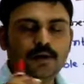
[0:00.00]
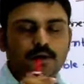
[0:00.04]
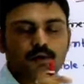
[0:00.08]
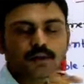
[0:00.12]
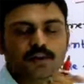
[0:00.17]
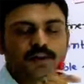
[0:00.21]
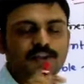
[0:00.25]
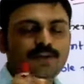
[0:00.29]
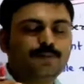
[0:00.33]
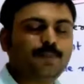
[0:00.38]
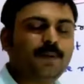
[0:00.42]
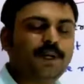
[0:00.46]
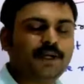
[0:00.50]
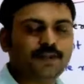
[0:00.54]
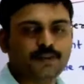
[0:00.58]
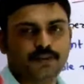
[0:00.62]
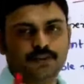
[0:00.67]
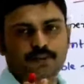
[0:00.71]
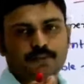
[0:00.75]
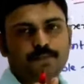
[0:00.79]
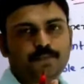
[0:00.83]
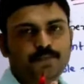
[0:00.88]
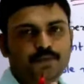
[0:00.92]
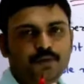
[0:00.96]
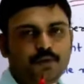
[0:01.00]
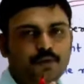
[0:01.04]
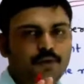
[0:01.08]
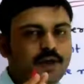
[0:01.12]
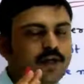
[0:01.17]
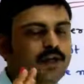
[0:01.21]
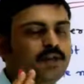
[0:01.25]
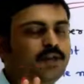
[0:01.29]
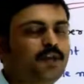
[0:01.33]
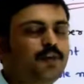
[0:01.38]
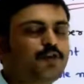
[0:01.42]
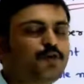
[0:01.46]
displace.
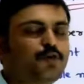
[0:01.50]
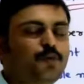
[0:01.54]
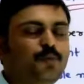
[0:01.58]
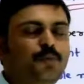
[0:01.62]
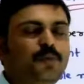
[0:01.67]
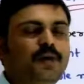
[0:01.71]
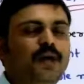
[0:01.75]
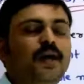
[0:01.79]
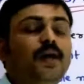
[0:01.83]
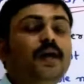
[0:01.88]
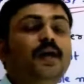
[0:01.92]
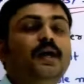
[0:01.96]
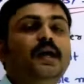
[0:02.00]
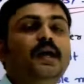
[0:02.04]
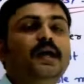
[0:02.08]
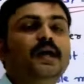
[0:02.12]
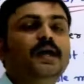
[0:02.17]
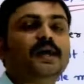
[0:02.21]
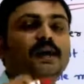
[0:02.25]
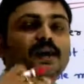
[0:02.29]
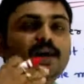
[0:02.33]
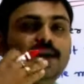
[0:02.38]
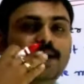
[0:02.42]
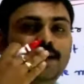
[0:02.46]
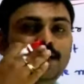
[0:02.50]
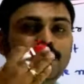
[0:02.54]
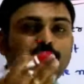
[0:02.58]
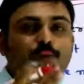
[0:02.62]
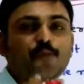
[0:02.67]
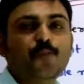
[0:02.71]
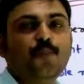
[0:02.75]
Okay, there should be a relative